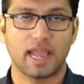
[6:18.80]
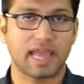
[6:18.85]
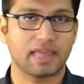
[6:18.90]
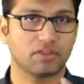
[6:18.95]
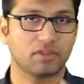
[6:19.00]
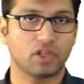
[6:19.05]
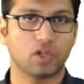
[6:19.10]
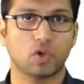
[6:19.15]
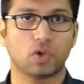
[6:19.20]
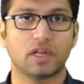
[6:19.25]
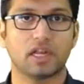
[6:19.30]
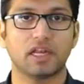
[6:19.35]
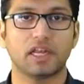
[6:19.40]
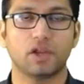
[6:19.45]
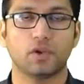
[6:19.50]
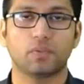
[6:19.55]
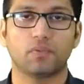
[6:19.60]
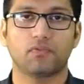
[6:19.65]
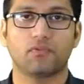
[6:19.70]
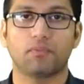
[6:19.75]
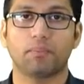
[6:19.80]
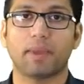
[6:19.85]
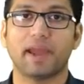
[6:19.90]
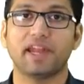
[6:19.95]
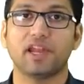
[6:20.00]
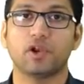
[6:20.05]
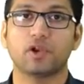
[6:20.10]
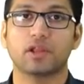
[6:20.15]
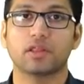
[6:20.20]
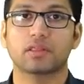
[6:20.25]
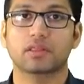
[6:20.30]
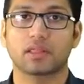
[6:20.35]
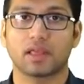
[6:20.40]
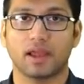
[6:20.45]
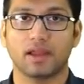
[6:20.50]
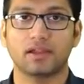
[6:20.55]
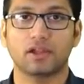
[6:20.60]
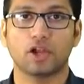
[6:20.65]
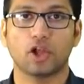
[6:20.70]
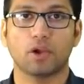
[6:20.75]
As you know that by Newton's
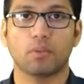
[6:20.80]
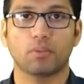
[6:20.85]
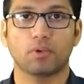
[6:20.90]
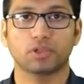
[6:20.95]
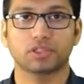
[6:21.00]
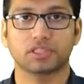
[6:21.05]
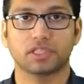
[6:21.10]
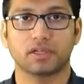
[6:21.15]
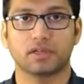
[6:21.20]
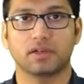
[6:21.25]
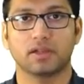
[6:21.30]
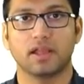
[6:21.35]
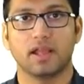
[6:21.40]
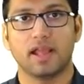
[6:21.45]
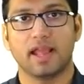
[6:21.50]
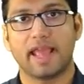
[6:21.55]
third law of motion,